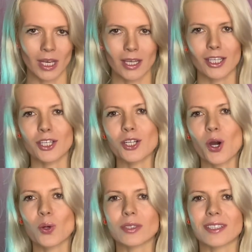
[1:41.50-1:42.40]
He
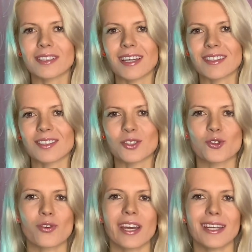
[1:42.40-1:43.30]
noted that the
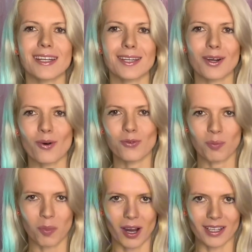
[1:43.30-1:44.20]
training of
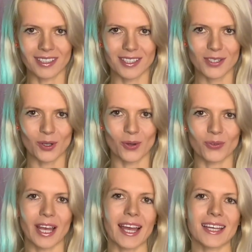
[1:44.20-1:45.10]
pilots
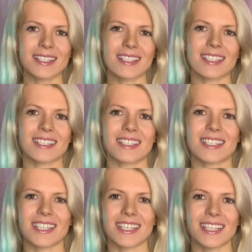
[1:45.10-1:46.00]
of
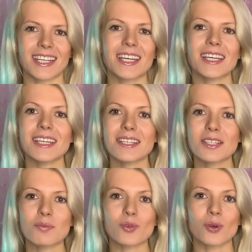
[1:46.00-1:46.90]
F-16
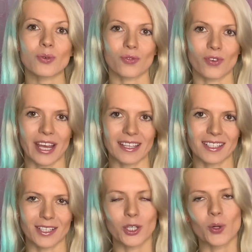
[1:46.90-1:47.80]
is
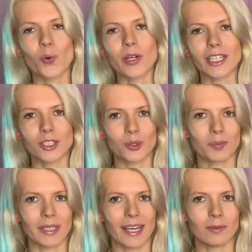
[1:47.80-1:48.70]
progressing according to
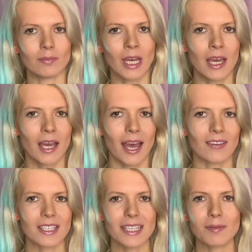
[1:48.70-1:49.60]
plan.
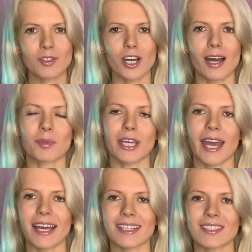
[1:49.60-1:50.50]
At the same time,
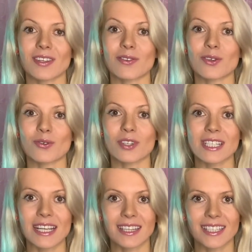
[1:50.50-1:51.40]
he added that there
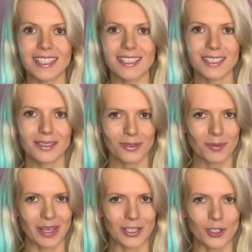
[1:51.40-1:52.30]
is a little
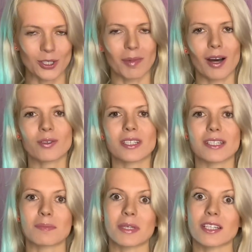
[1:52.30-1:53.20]
information about
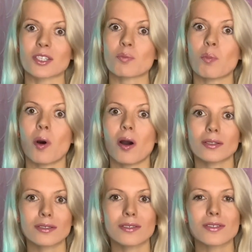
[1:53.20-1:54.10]
this because
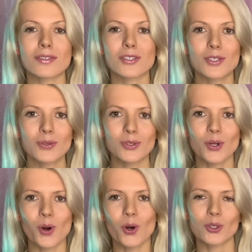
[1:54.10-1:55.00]
partners do
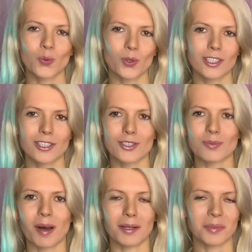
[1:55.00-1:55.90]
not want to
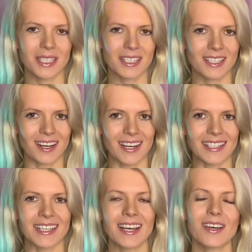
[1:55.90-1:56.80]

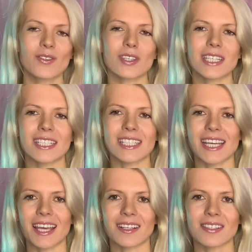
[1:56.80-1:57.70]
publicize the
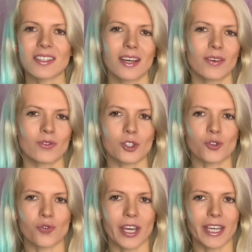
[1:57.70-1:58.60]
details of the
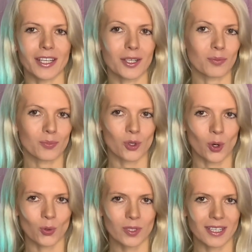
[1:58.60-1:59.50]
training
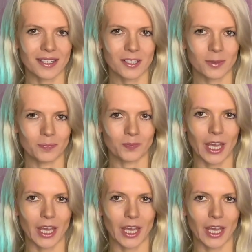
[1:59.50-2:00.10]
process.